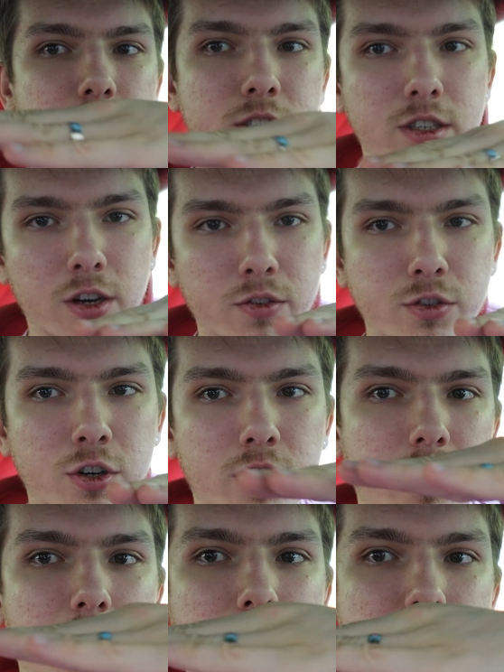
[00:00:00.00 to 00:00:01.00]
Instead of
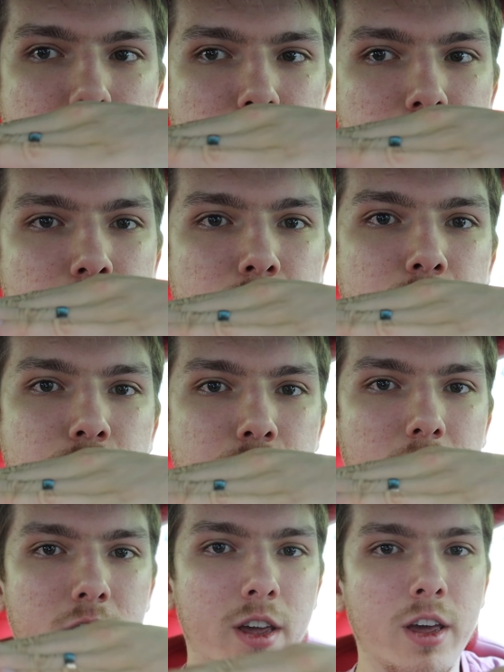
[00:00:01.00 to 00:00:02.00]
turning like this
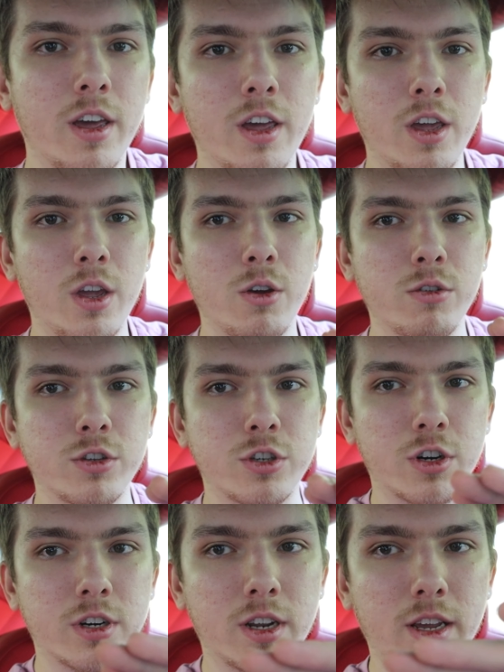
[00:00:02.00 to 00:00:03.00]
straight, you'll
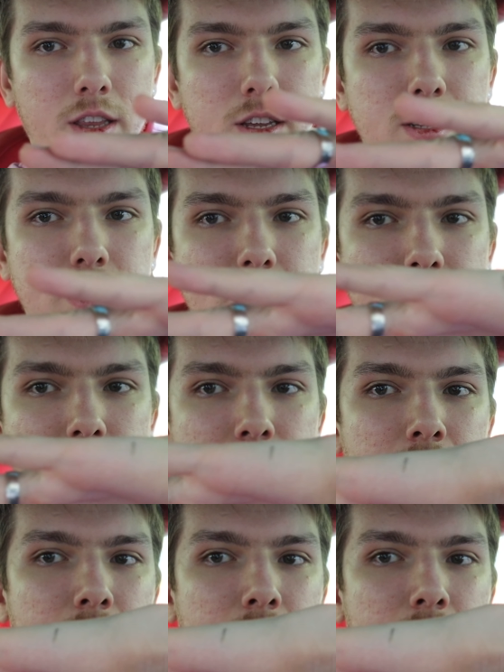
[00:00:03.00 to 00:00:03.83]
turn like this.